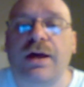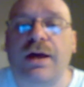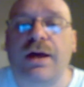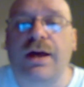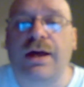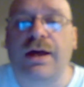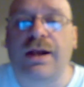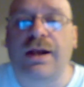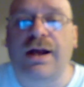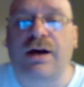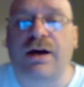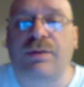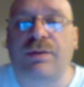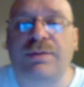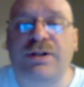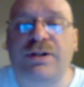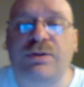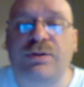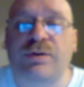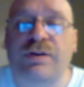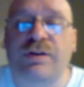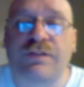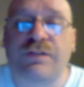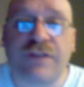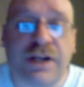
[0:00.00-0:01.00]
and I'll be
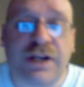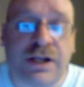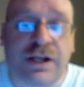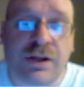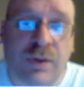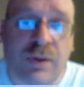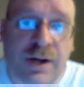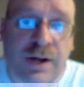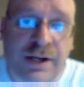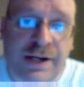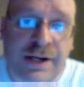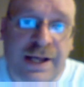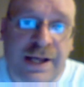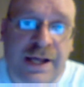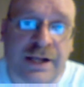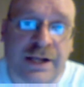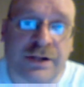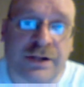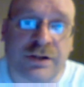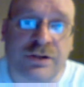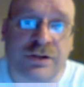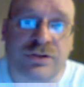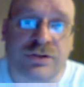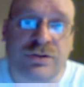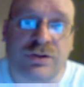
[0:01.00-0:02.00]
doing a video on
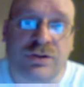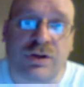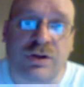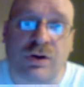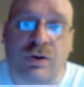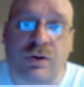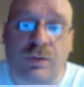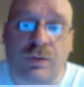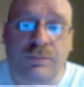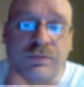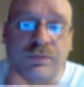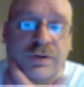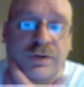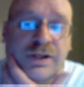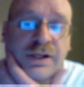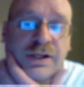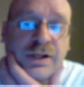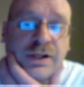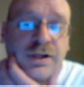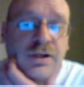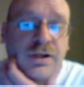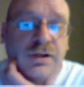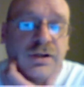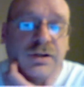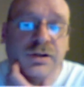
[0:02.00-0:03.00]
that. To, you know, hopefully,
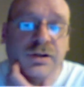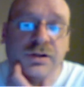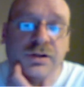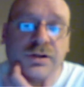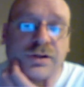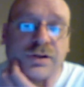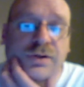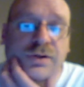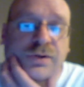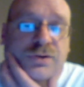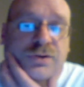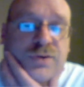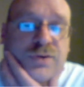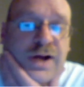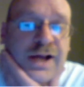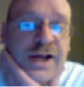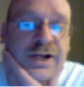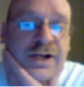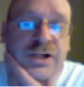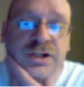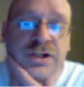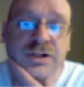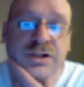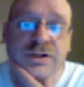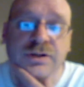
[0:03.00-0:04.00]
you know, try
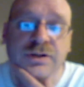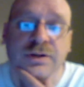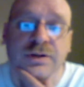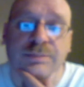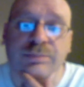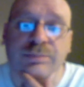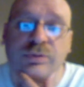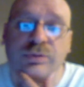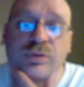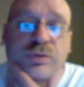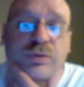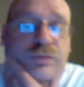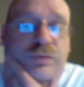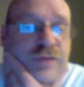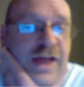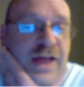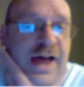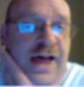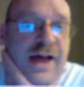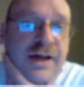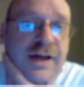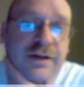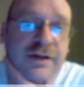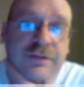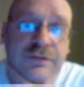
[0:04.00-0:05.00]
to, to prove
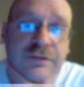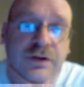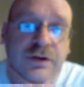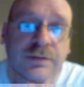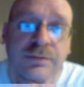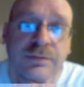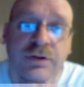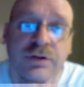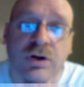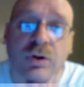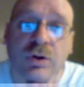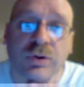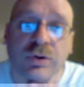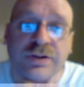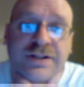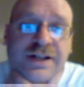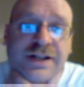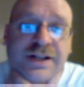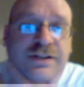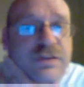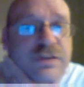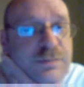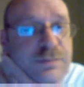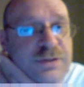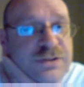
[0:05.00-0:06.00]
that from the Old
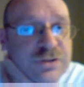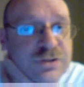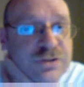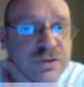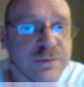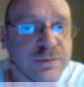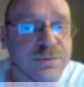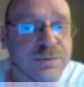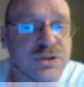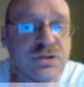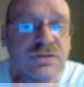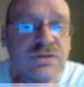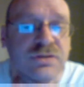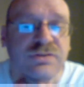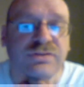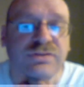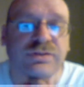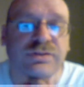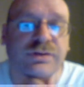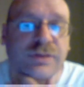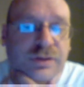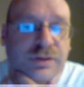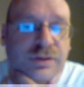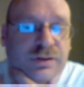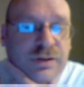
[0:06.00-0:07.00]
Testament
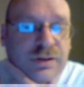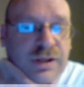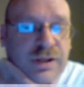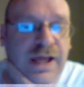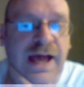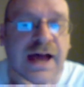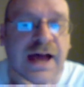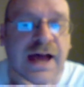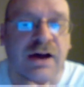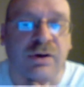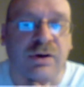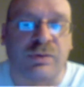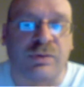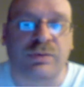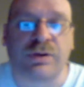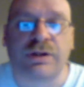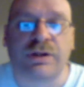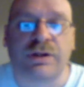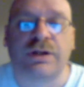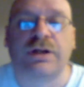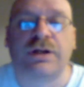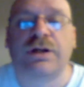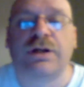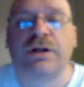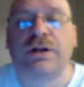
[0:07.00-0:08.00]
scriptures how
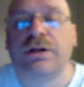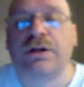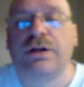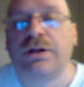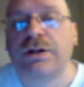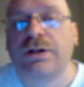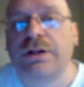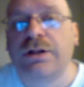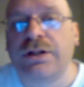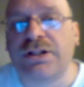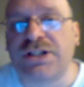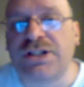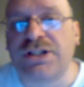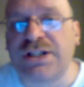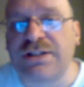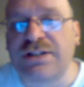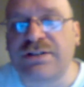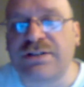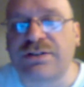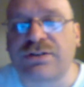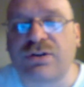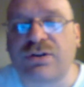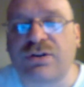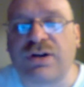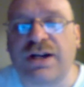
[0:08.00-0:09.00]

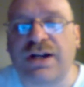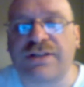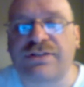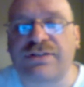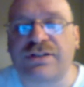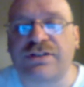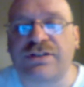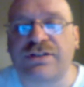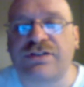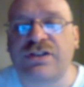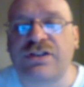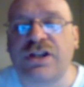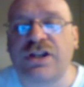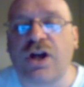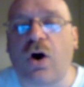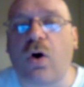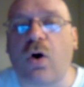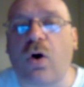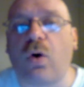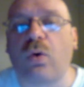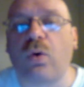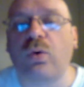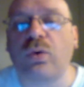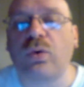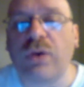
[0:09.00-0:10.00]
Jesus Christ is the
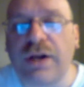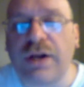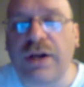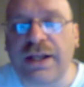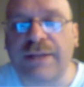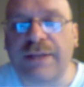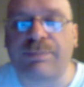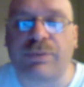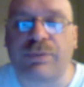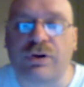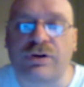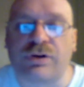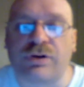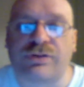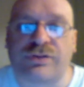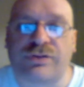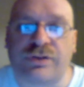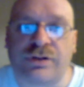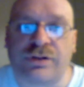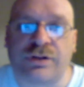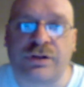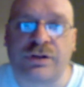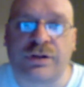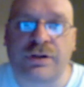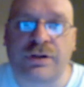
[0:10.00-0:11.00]
only
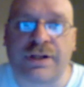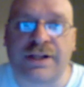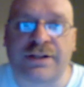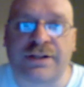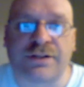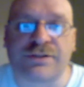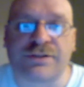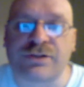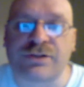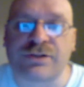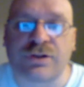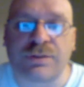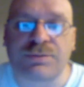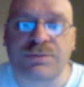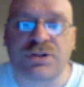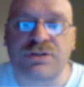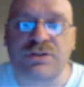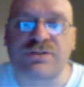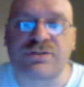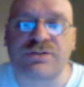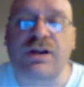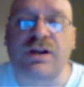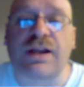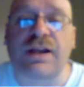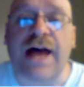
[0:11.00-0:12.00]
person that the
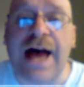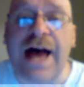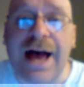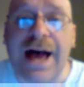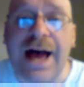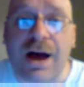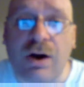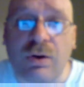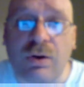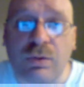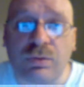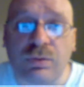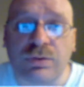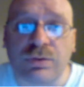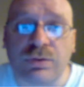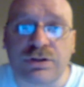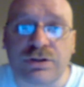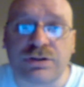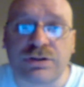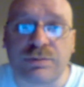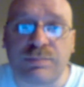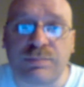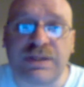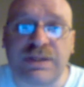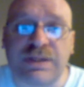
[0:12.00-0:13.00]
scriptures allow
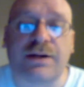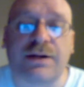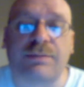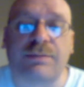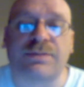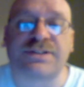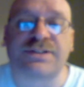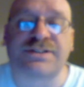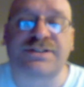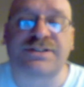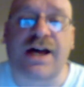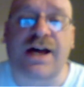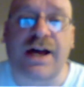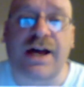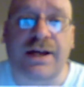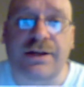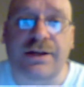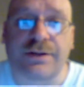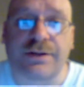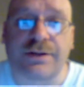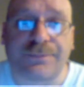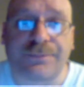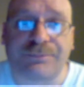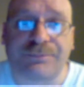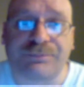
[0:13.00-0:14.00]
to be the Messiah.